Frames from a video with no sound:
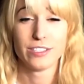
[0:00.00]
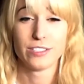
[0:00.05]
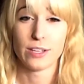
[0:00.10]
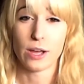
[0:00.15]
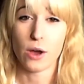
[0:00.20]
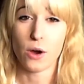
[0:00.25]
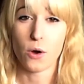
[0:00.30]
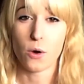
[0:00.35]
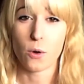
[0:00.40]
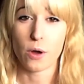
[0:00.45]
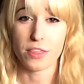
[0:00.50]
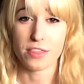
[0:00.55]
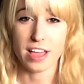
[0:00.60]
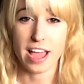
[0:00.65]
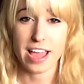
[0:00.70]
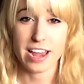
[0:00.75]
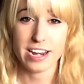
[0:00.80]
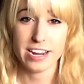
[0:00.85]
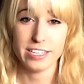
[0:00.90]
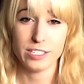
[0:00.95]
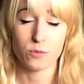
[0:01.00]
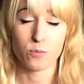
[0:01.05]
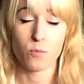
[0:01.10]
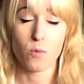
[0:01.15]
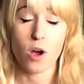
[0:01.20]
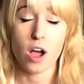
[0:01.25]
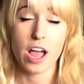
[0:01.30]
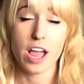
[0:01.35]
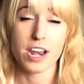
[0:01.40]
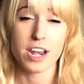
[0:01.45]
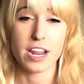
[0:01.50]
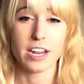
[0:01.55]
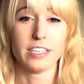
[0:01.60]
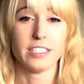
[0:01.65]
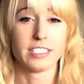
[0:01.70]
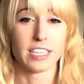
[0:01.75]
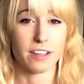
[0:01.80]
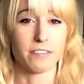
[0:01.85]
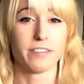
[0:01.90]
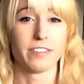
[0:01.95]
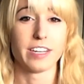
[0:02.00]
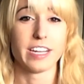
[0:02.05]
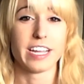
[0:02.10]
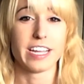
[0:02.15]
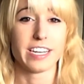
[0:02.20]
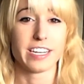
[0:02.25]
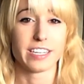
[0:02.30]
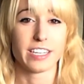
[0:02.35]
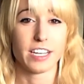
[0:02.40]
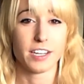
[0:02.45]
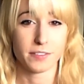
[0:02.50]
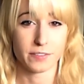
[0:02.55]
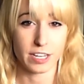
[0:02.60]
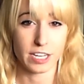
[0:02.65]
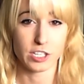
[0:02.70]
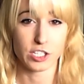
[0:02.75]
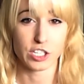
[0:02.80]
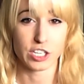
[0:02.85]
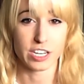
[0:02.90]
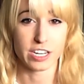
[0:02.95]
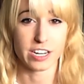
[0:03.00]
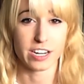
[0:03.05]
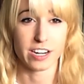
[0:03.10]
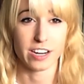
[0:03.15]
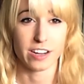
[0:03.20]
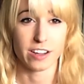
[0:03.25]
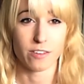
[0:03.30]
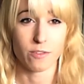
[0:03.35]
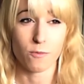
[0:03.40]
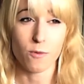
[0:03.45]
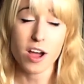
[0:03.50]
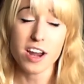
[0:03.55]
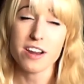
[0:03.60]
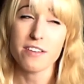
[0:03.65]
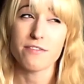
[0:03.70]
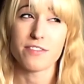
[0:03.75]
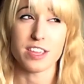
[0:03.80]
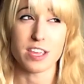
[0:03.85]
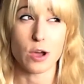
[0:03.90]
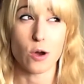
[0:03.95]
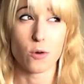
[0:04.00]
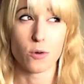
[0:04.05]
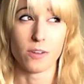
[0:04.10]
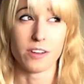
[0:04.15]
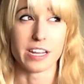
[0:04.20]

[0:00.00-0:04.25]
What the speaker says: So that is one definite convention, one of the